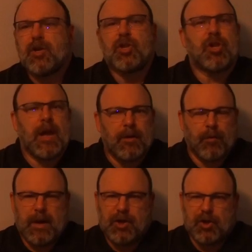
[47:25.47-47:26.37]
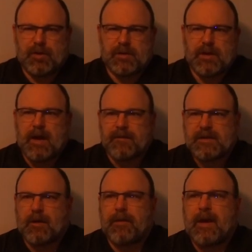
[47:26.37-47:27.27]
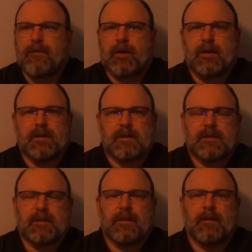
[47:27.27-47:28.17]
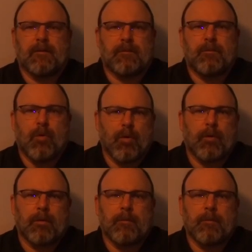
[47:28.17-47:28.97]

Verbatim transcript: generations of South Africans Boer,